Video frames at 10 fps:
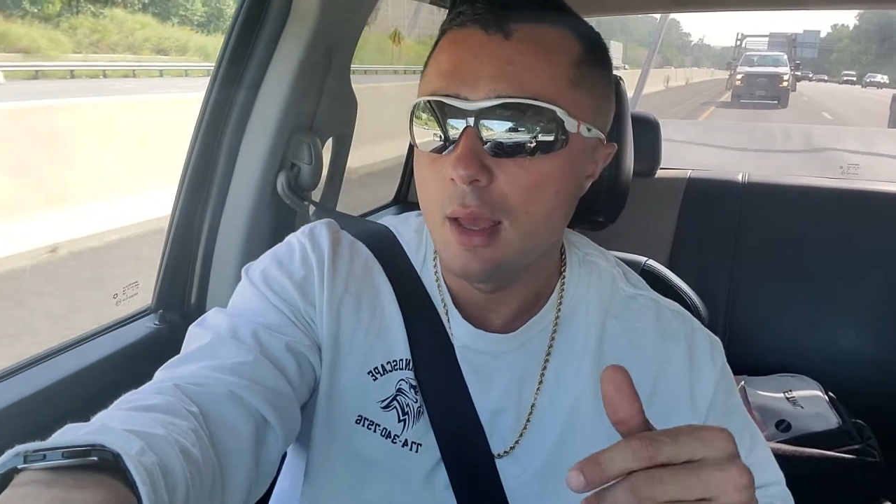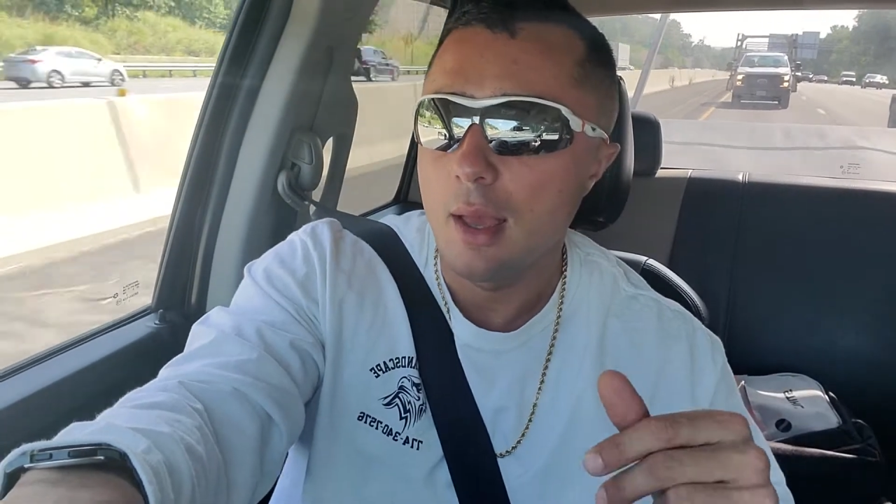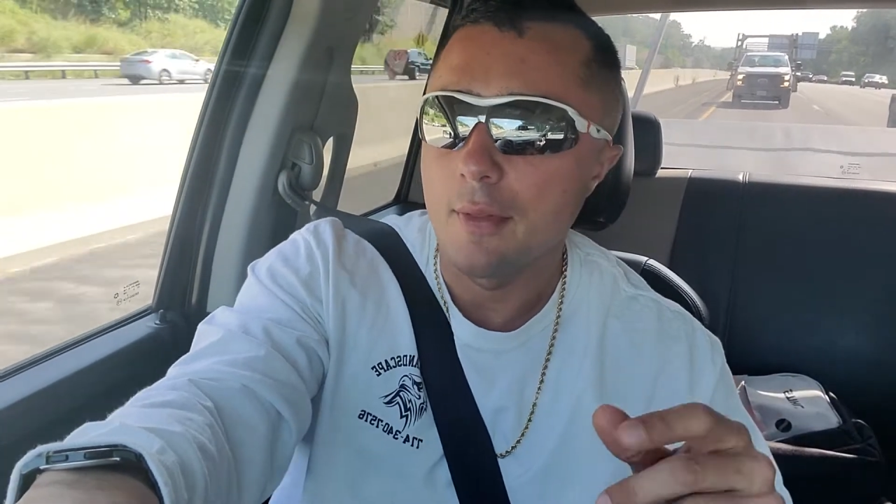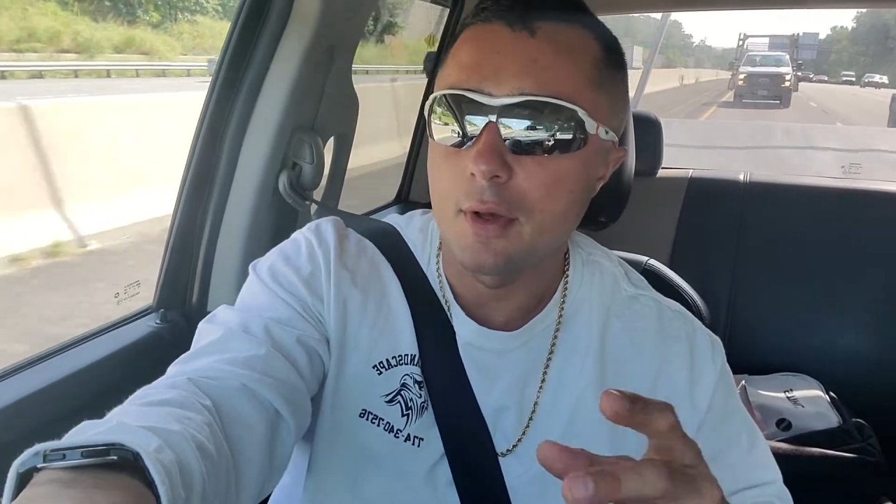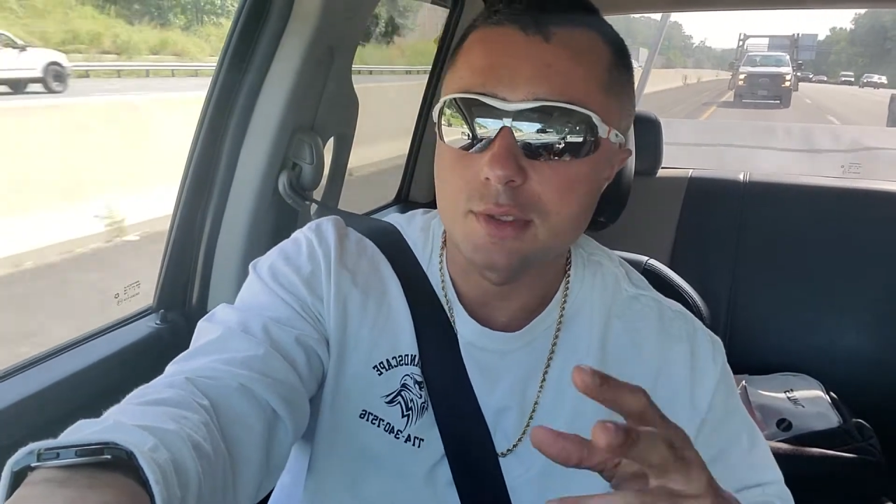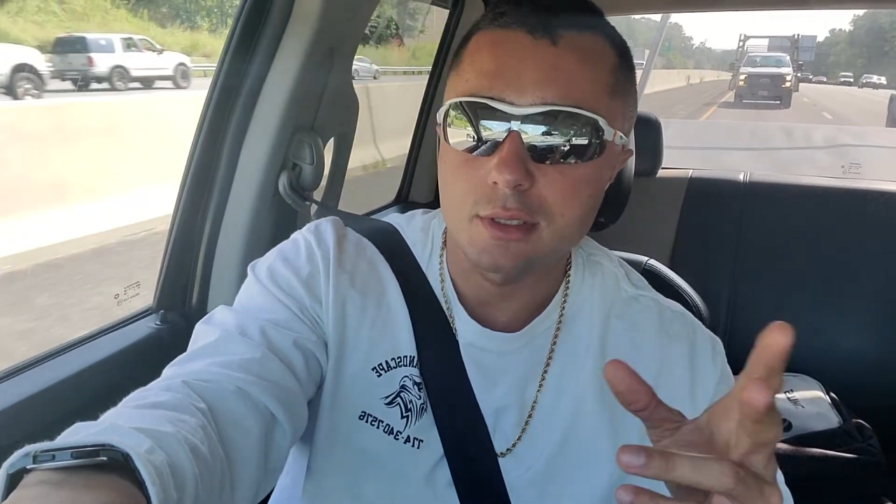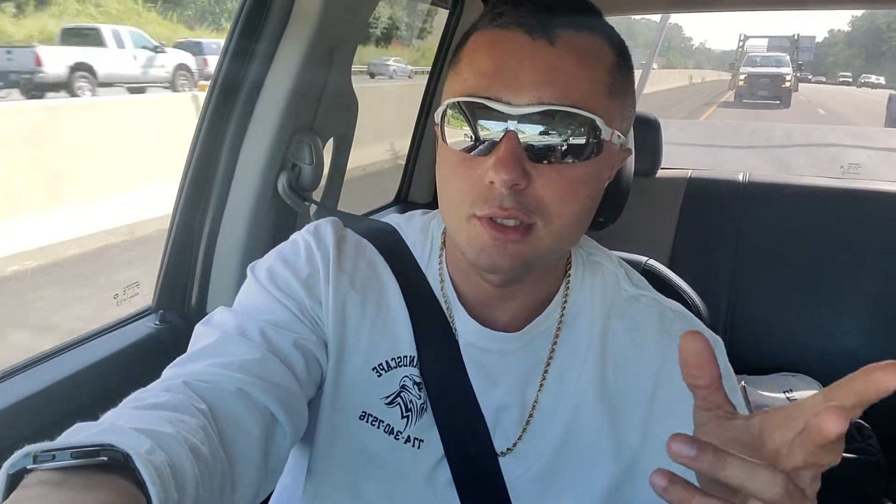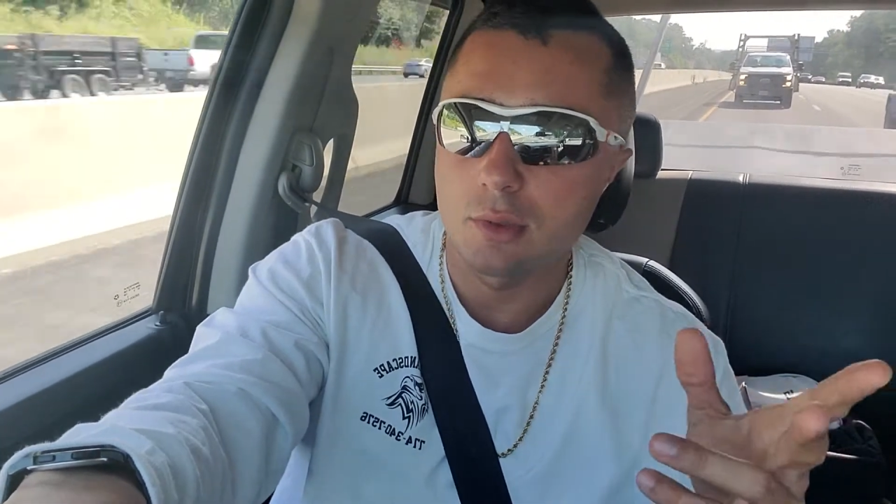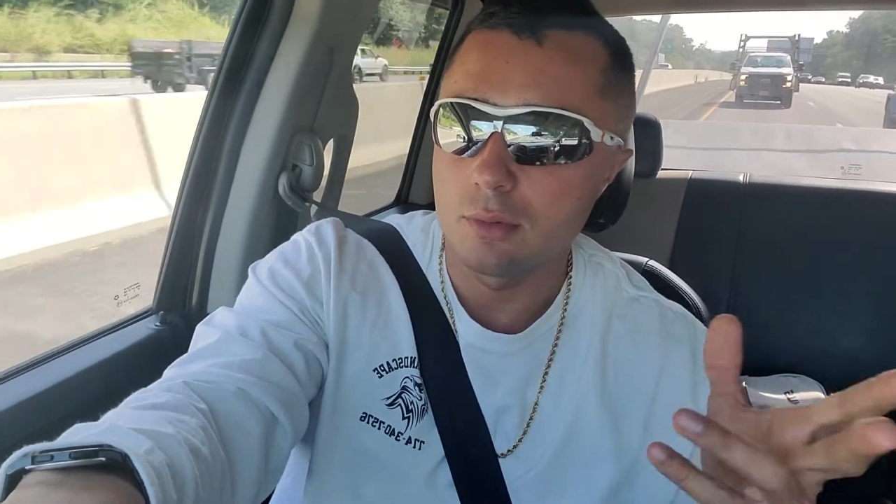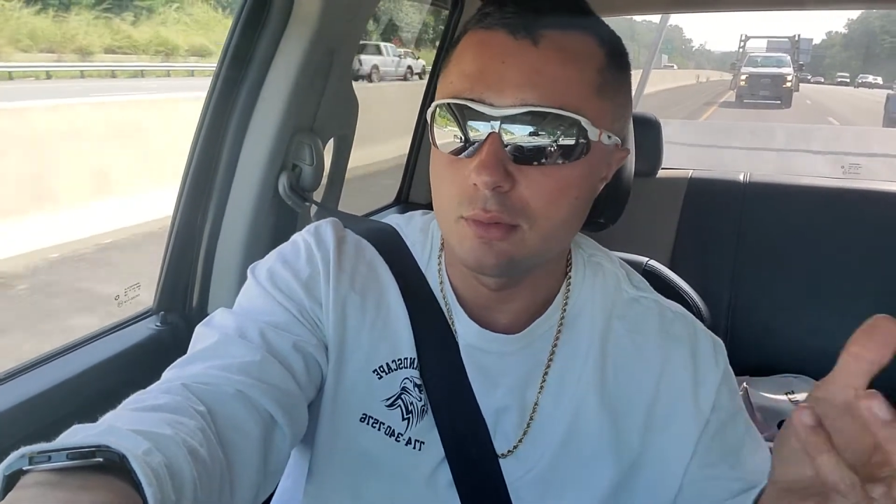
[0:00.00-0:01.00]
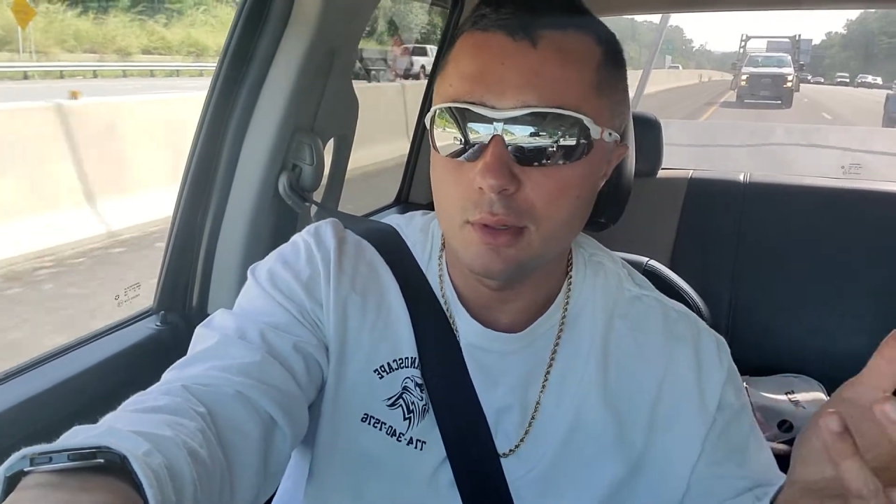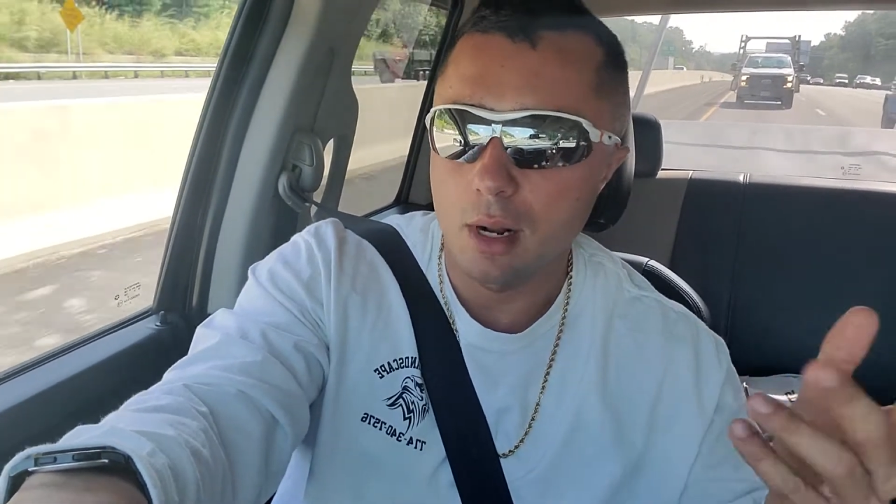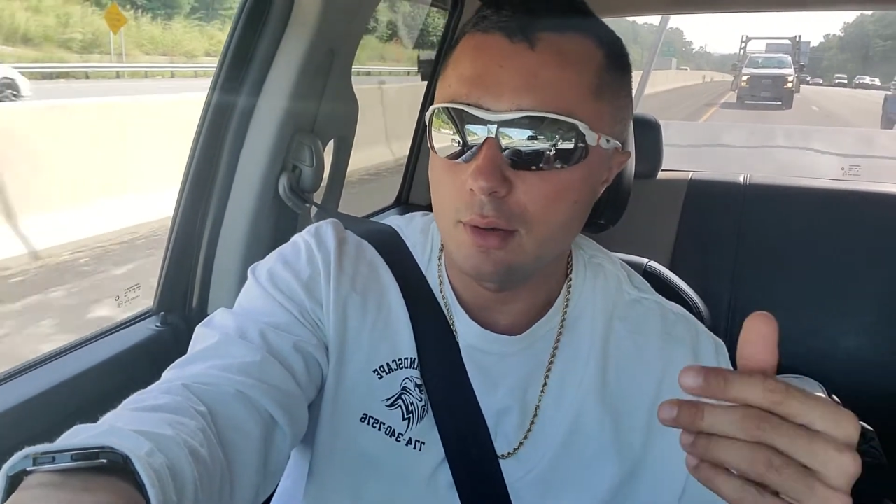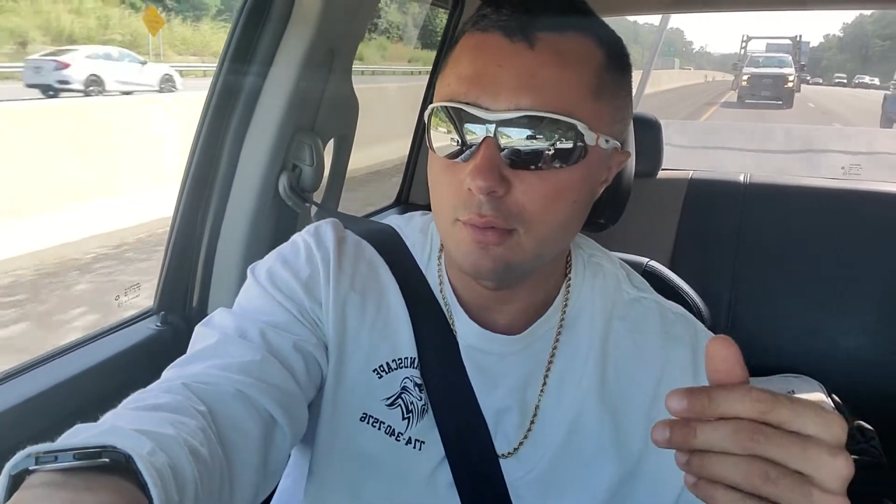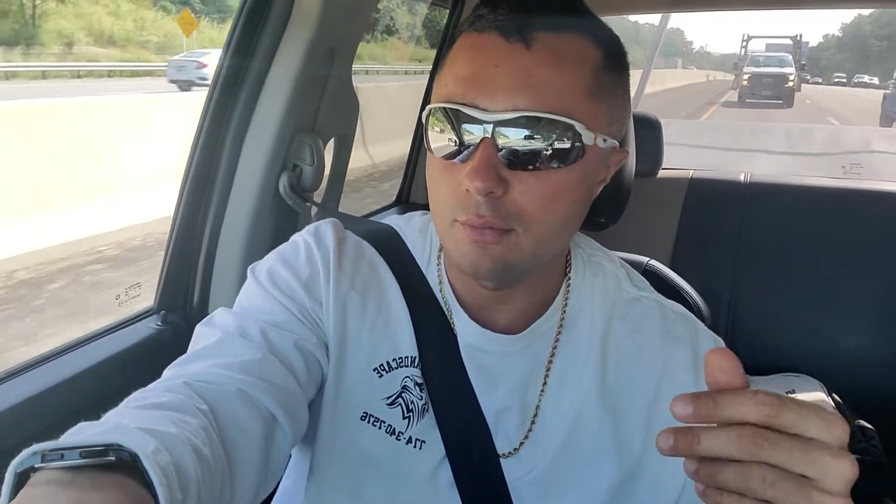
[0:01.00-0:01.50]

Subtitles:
And those are two, you know,